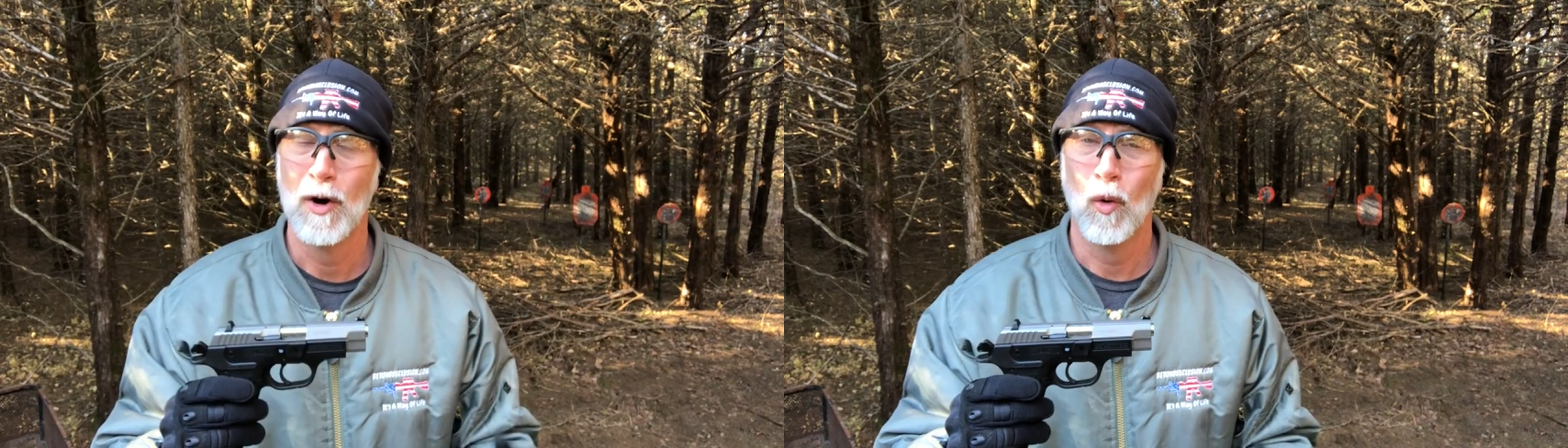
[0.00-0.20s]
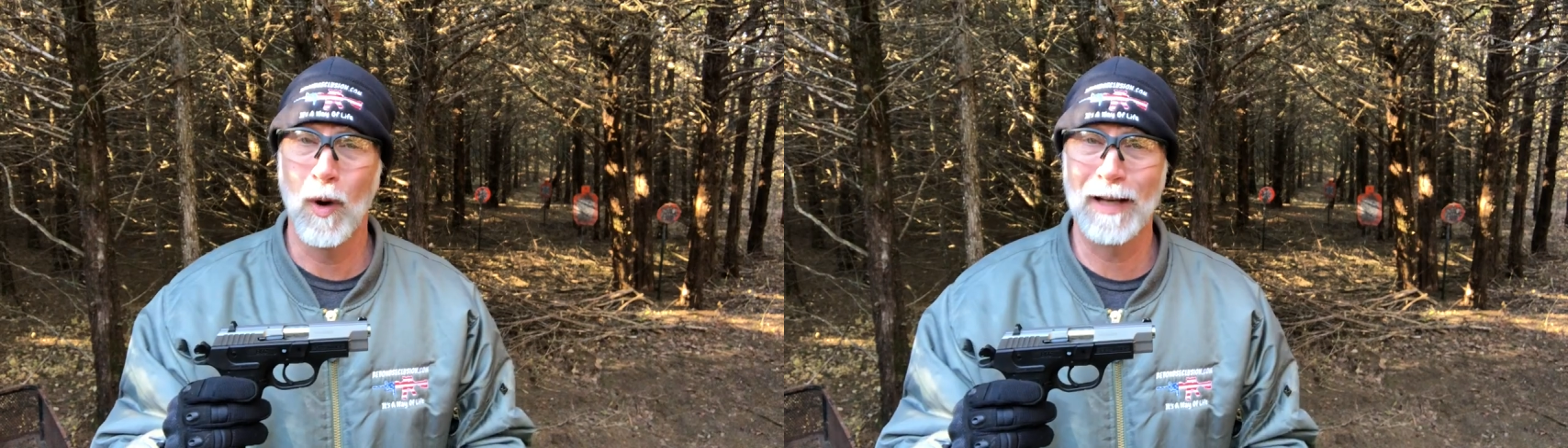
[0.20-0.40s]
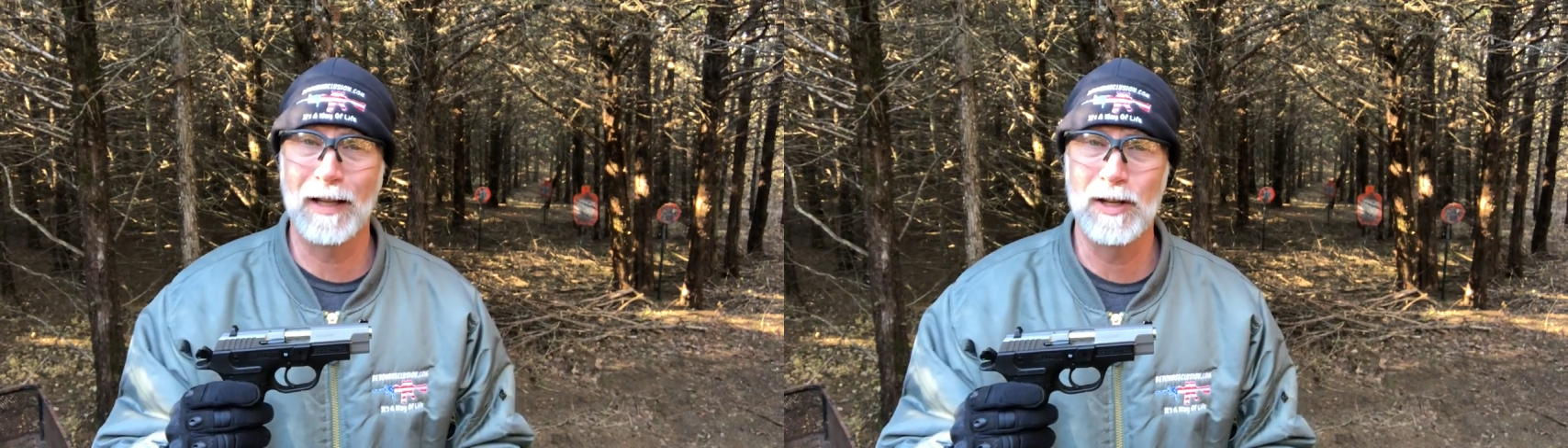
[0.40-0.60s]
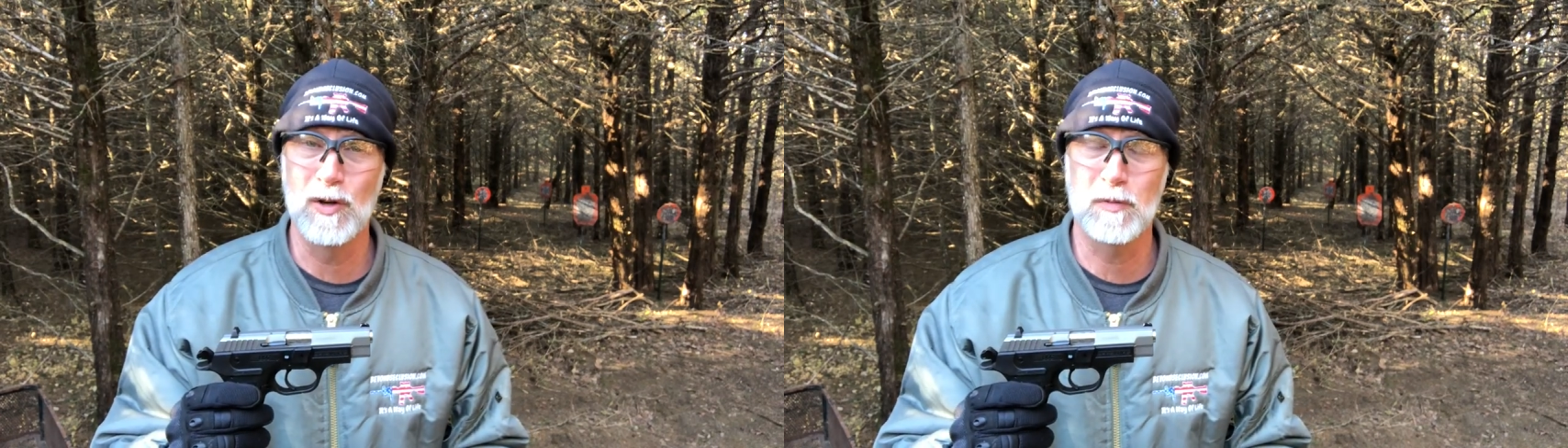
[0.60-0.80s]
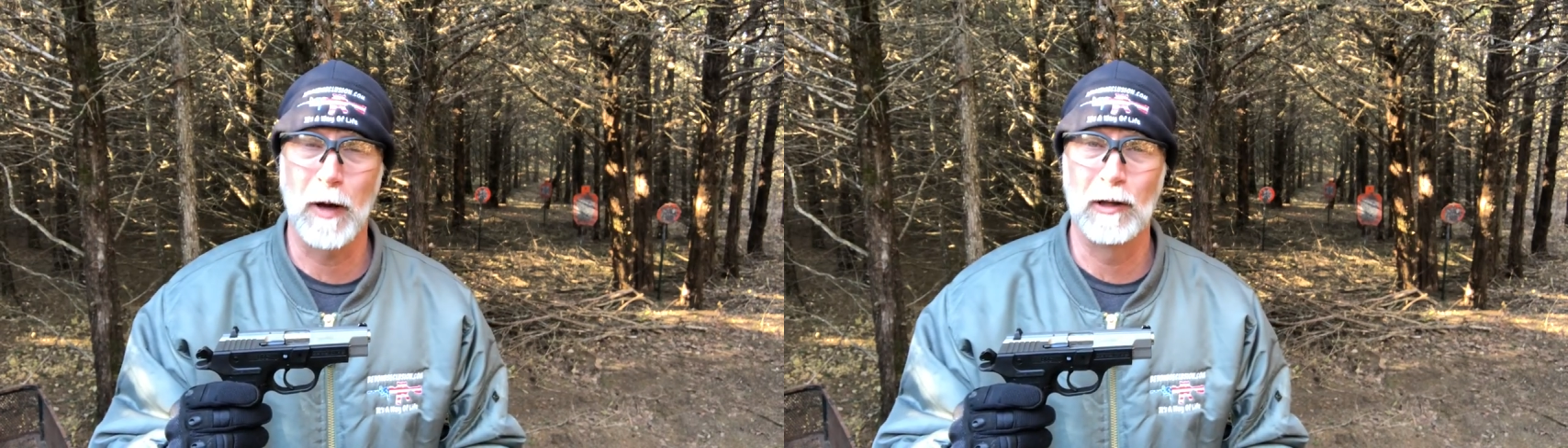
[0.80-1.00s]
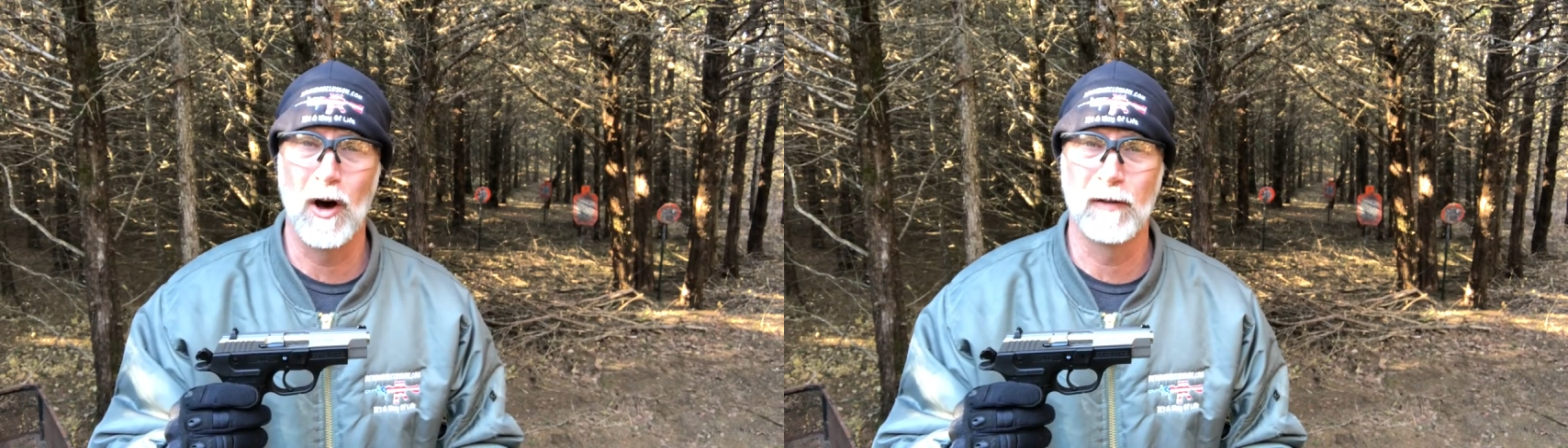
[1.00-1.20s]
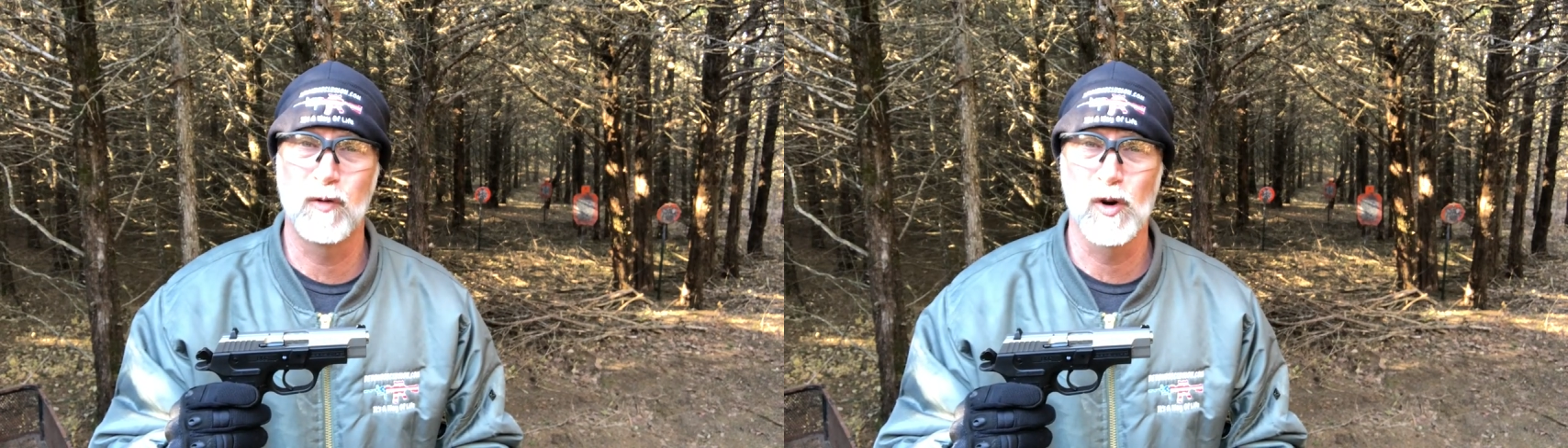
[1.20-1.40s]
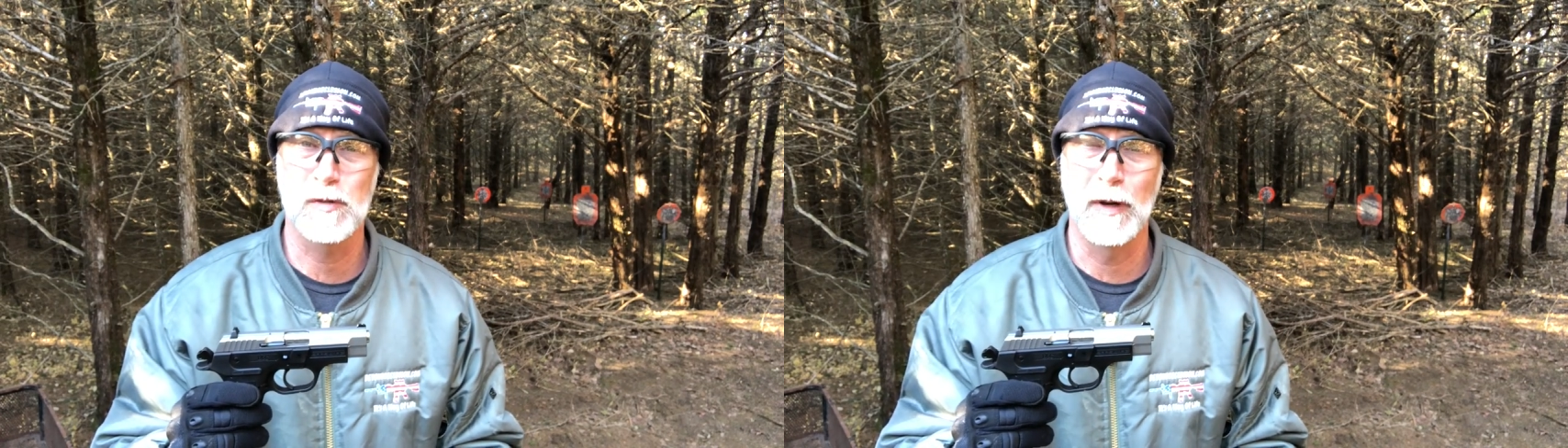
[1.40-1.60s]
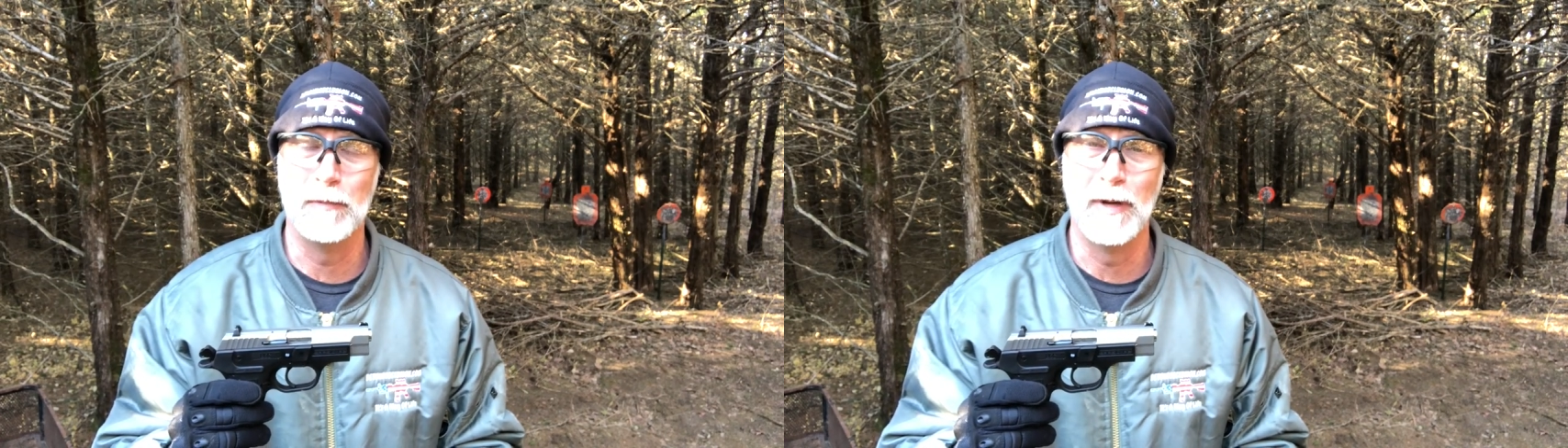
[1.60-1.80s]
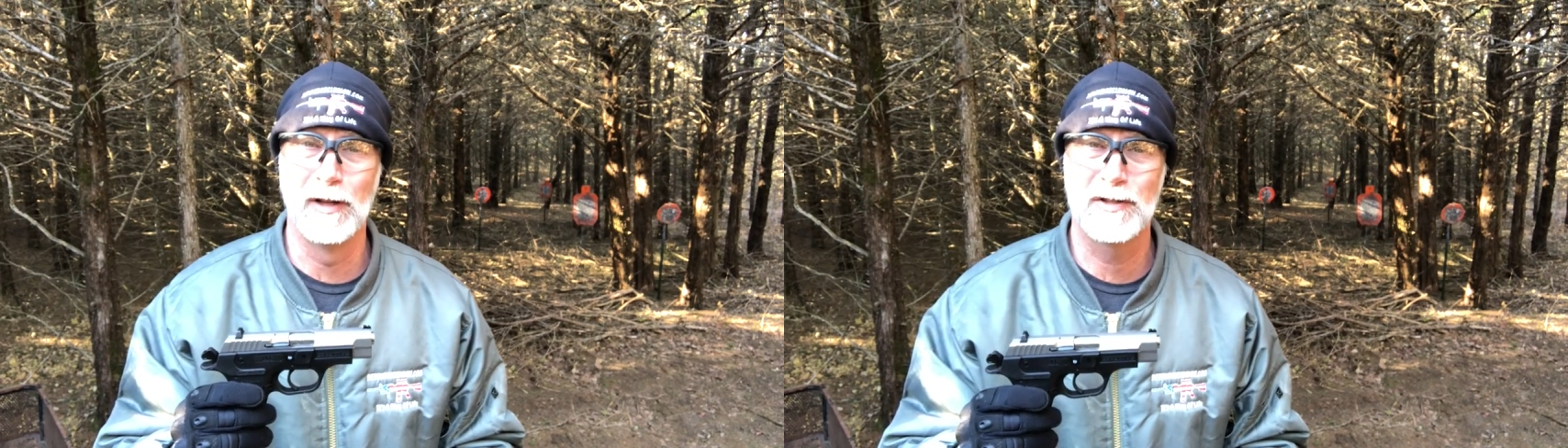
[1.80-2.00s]
widely used by law enforcement
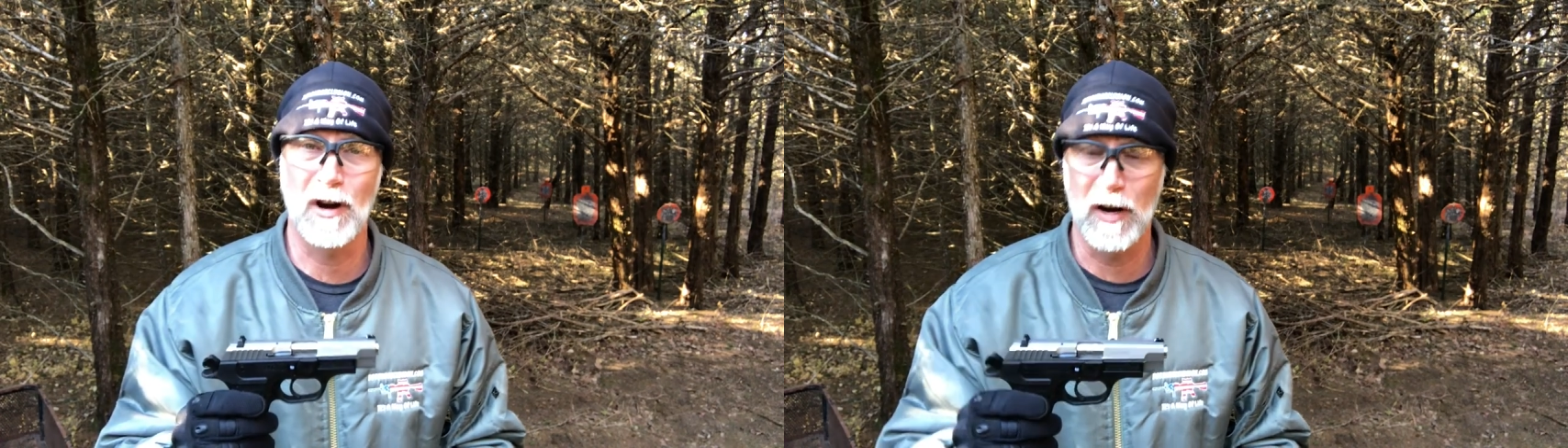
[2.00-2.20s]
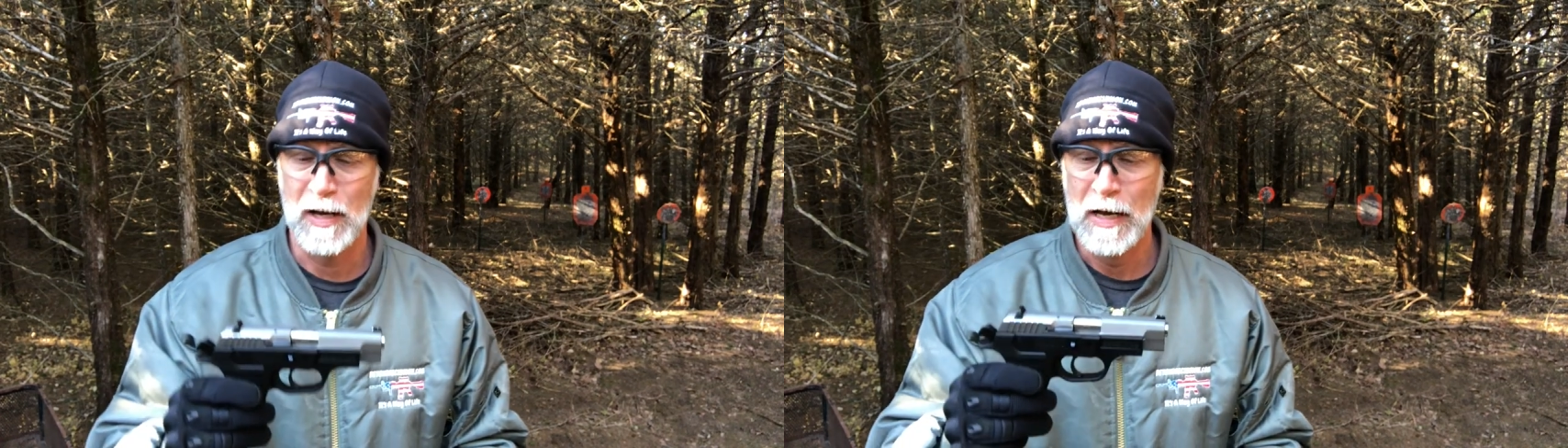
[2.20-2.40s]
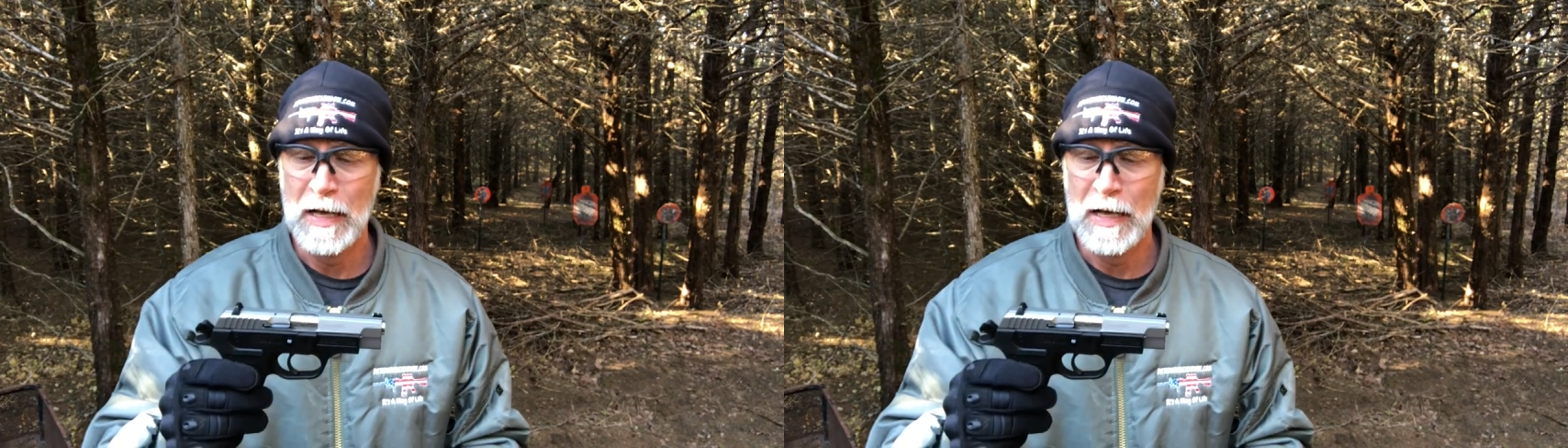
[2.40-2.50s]
and military.